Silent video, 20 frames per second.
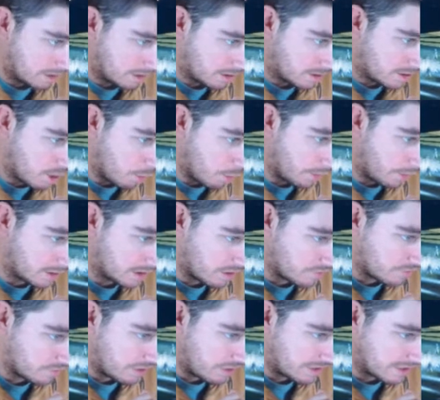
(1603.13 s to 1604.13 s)
Koa
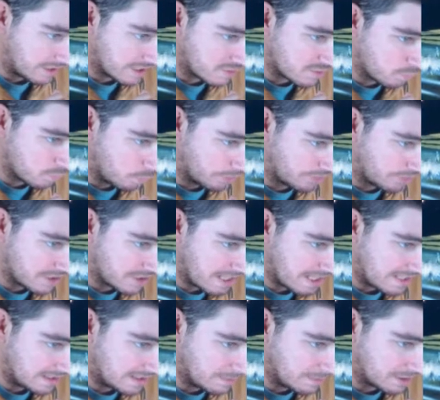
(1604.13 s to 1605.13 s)
clarified that this once a day
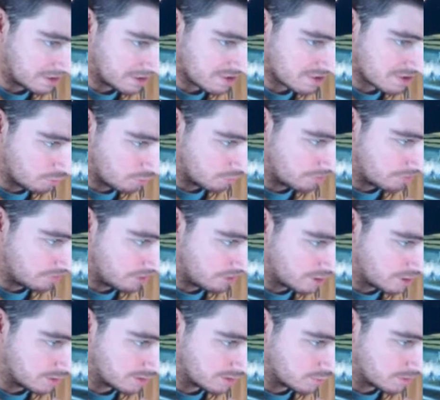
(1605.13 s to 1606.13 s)
limit does not refer
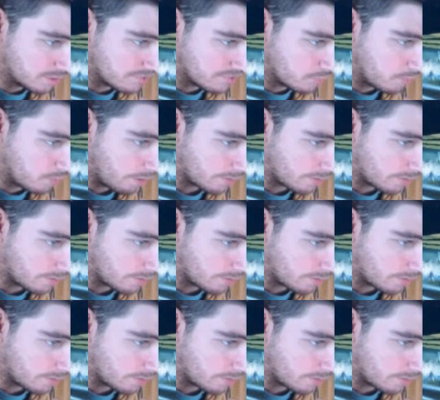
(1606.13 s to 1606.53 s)
to a 24 hour